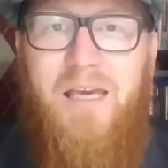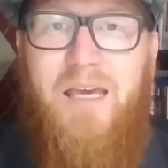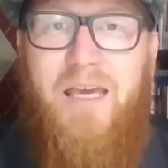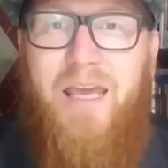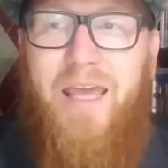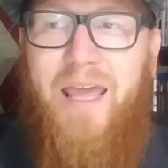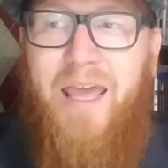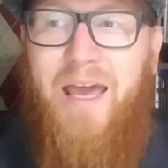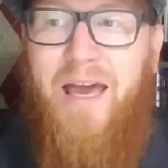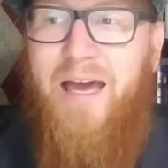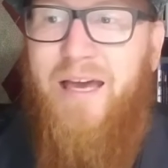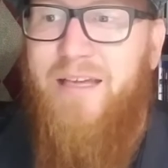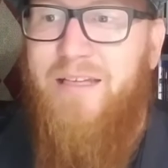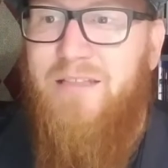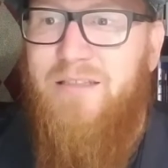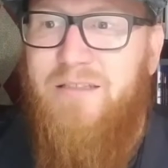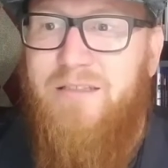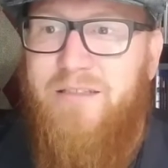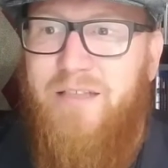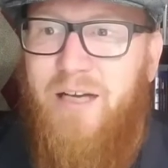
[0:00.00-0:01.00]

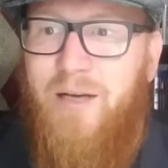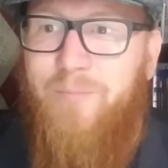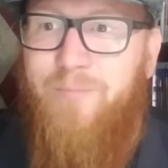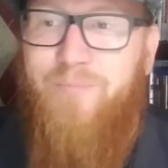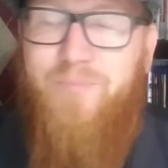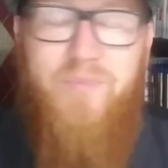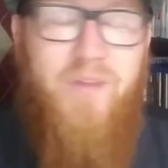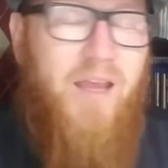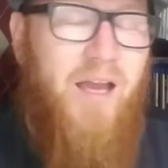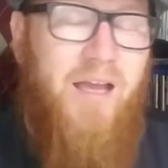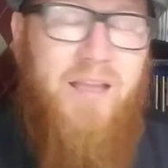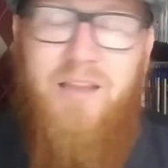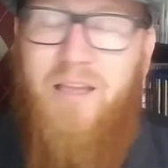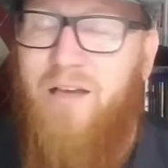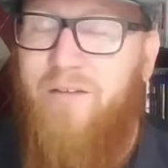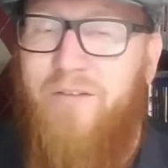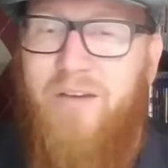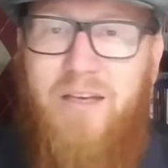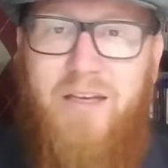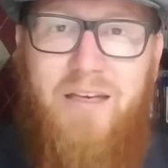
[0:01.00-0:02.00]
And I
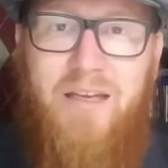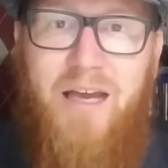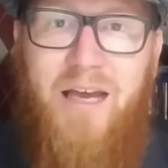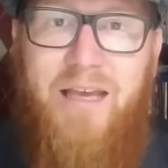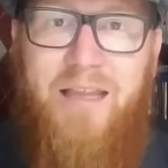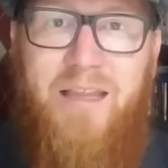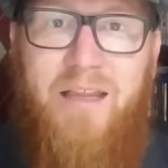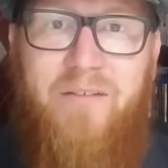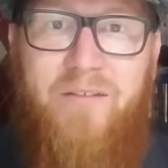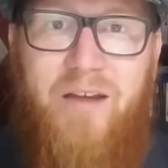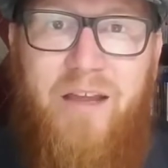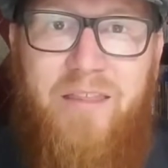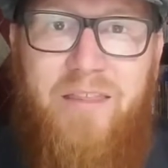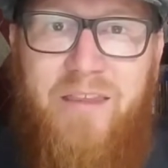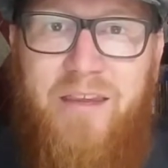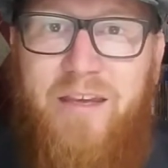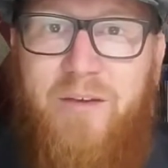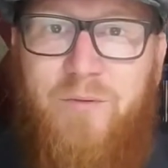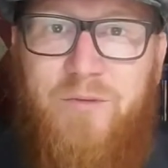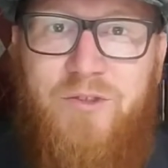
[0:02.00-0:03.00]
love it. I love it. I
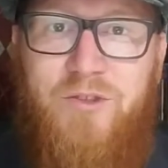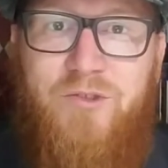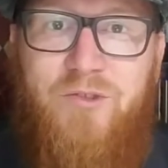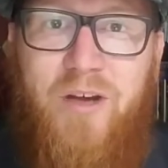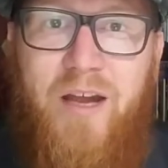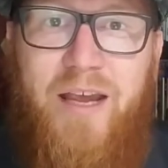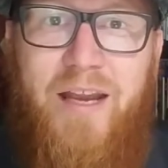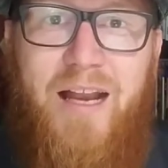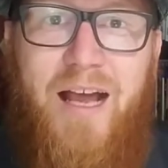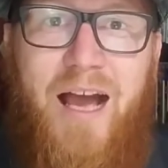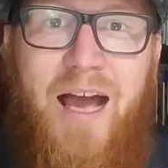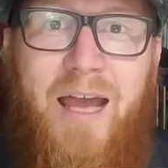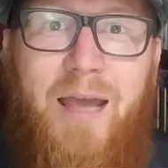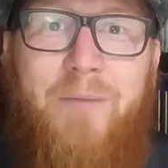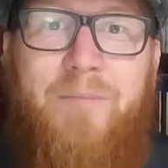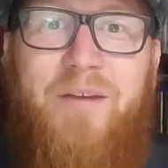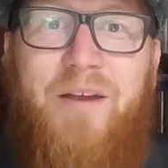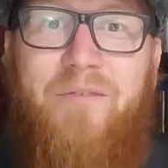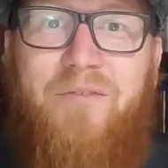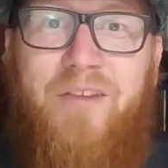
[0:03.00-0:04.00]
think it was great. I
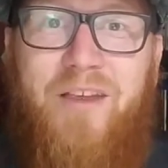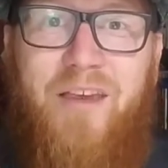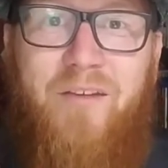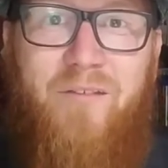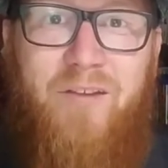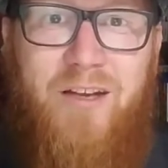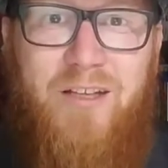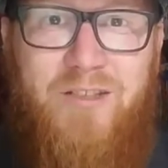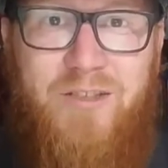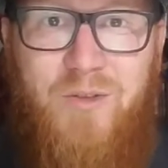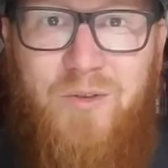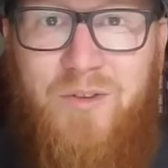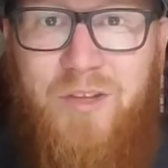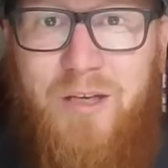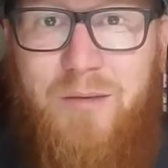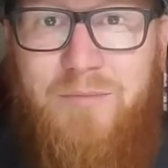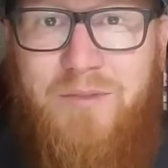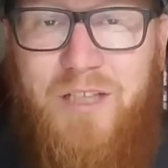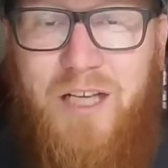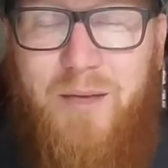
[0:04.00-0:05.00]
am definitely giving it 2
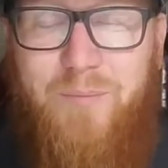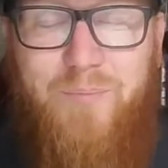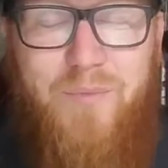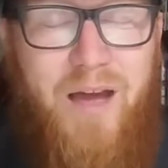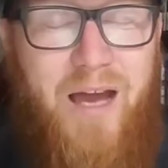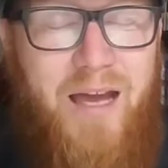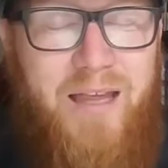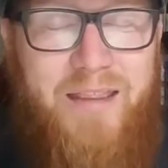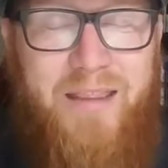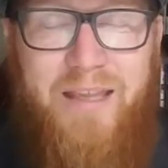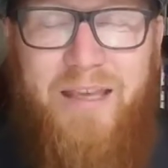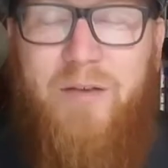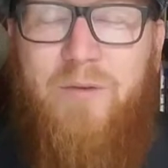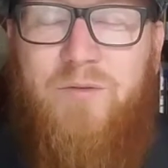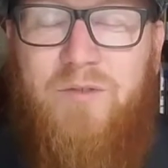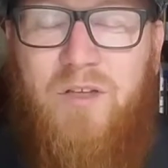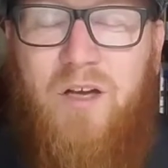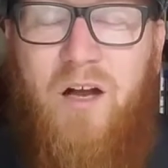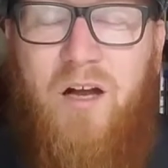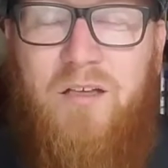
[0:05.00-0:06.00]
thumbs up. I think it
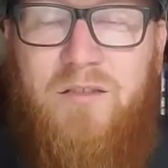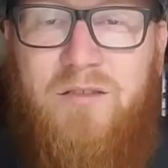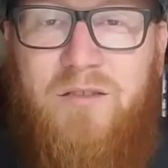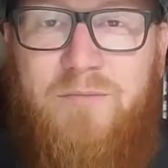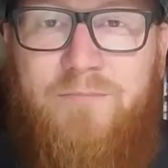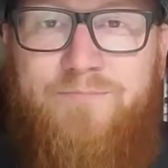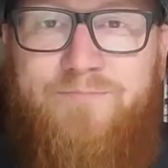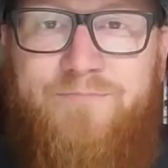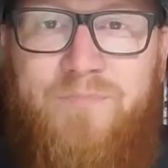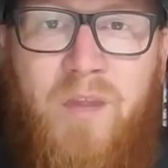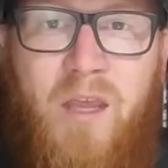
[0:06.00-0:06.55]
was awesome.